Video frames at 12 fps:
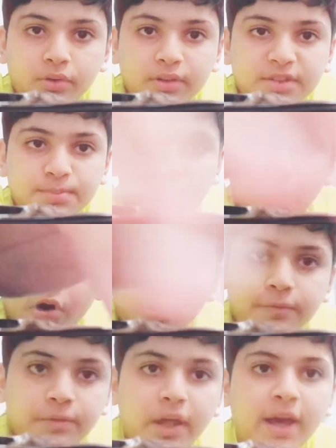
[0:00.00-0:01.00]
This bar
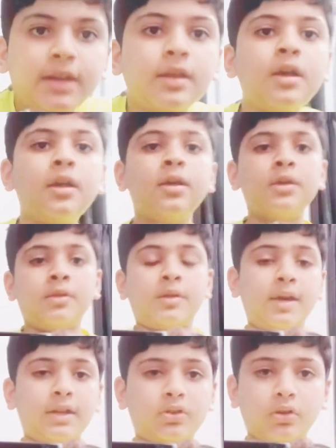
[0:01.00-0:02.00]
of light,
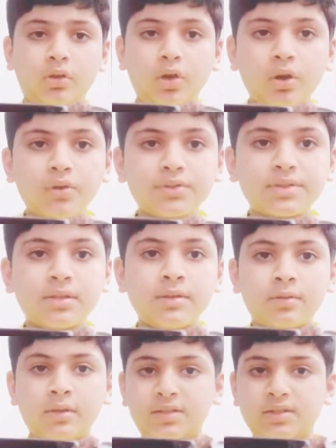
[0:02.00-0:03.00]
it
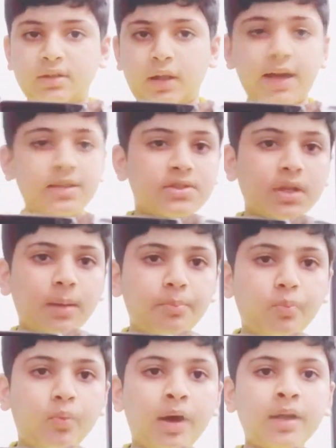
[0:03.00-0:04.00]
lights up
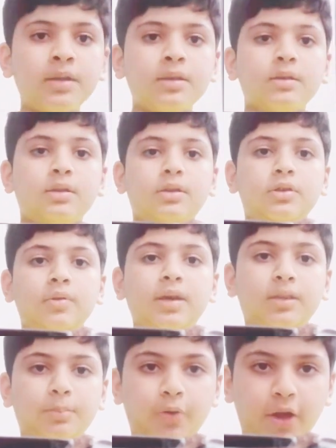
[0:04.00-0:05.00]
when you hit
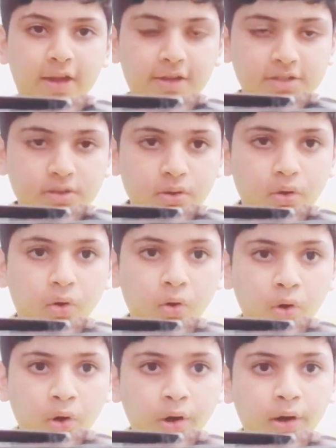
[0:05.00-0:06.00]
the brakes
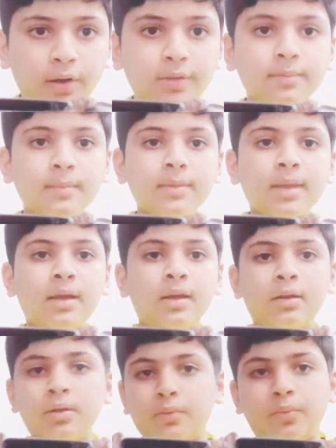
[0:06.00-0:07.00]
or
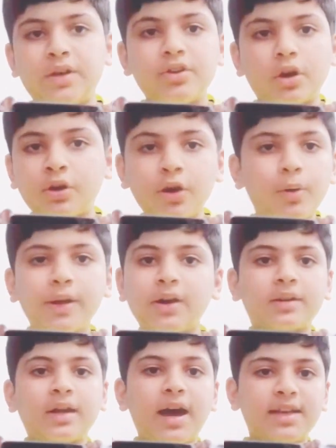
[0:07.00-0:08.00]
when you're going
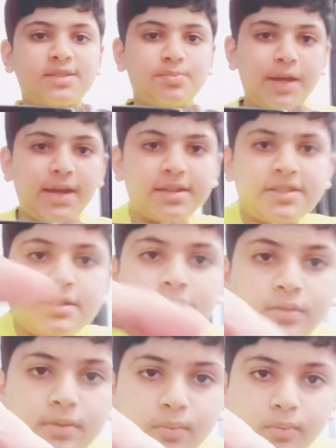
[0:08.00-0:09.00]
on high speeds.
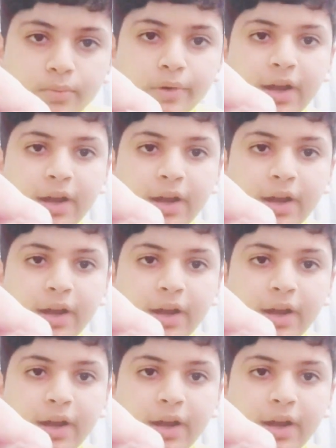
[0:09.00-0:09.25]
What I